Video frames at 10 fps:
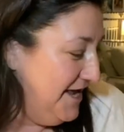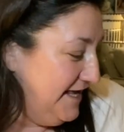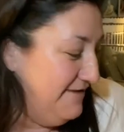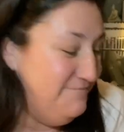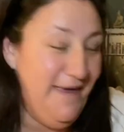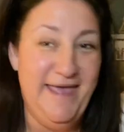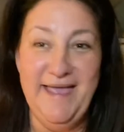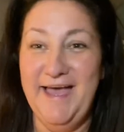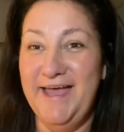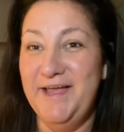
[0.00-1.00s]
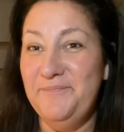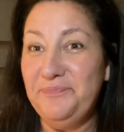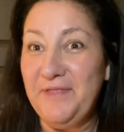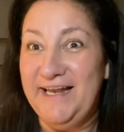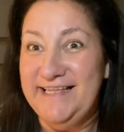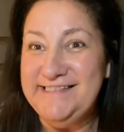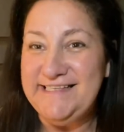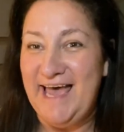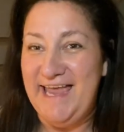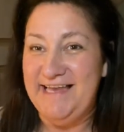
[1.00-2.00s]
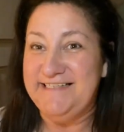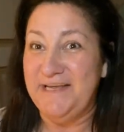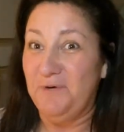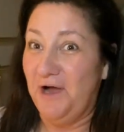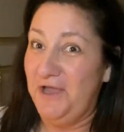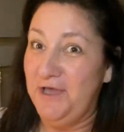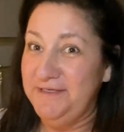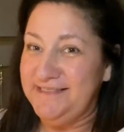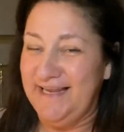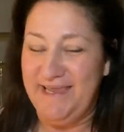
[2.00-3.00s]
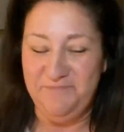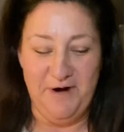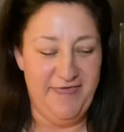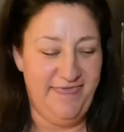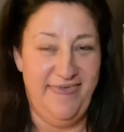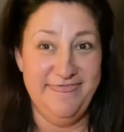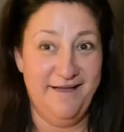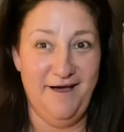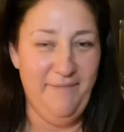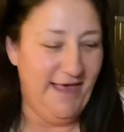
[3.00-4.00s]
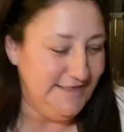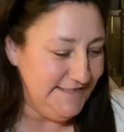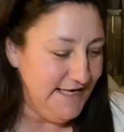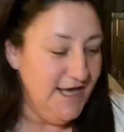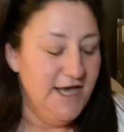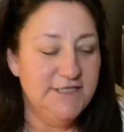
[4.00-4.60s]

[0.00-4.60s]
give me um, an insight into what you sleep with in the comments. So